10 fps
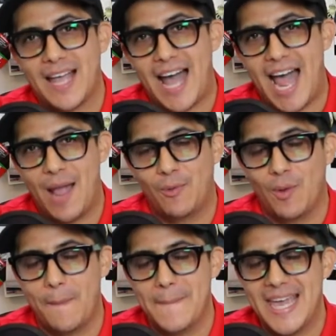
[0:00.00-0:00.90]
I
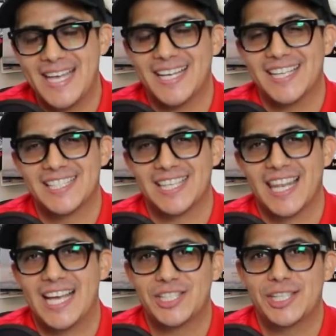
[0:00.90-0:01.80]
will make a
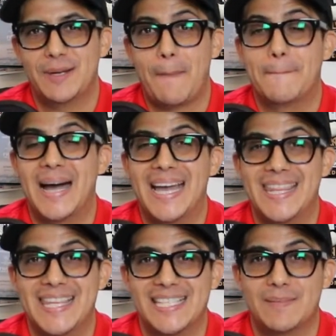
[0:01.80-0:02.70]
selection by
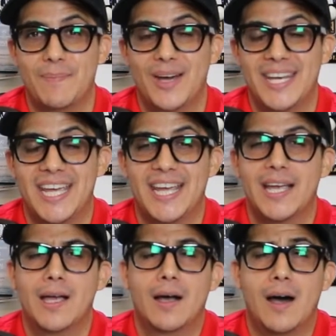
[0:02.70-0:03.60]
this
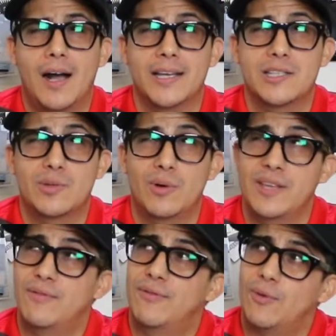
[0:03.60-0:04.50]
Monday, August
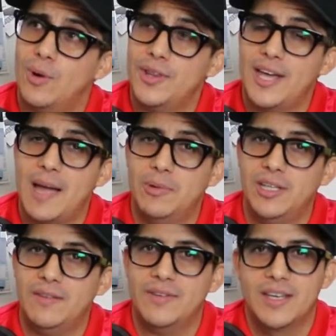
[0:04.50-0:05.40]
24th, I
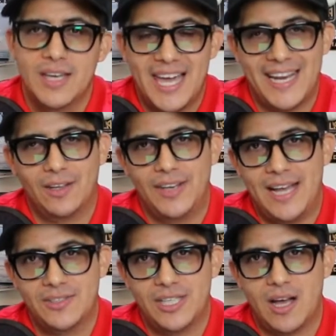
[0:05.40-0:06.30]
believe, and I'll
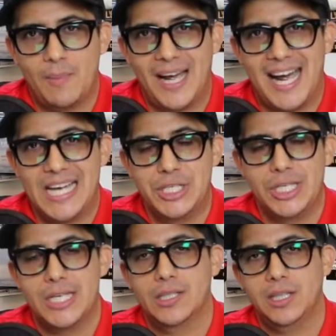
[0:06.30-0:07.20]
announce it on my
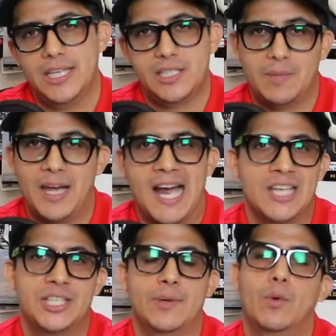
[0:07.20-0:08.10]
IG. Links to my
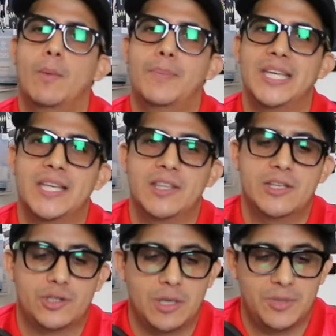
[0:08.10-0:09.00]
IG will be in the
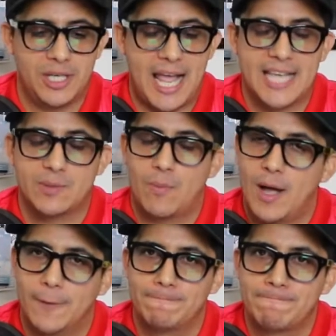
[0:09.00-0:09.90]
description as well.